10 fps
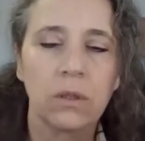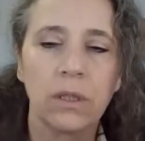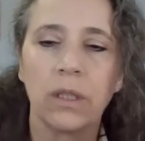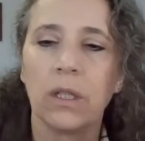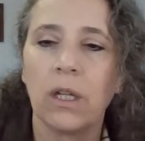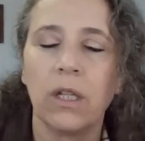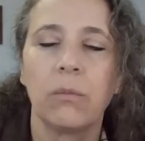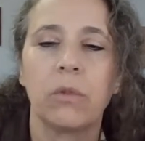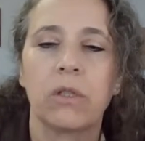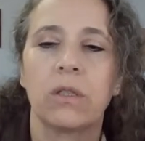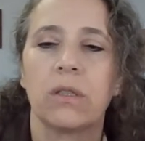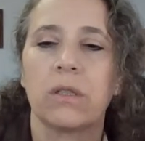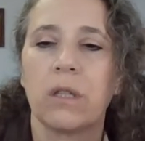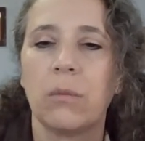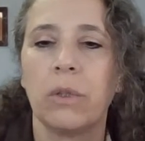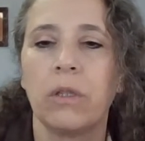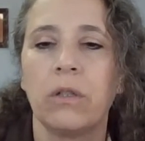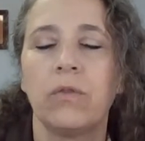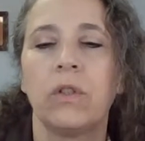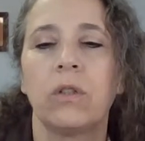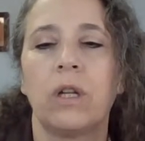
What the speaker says: Linda, I am just a stumbling over your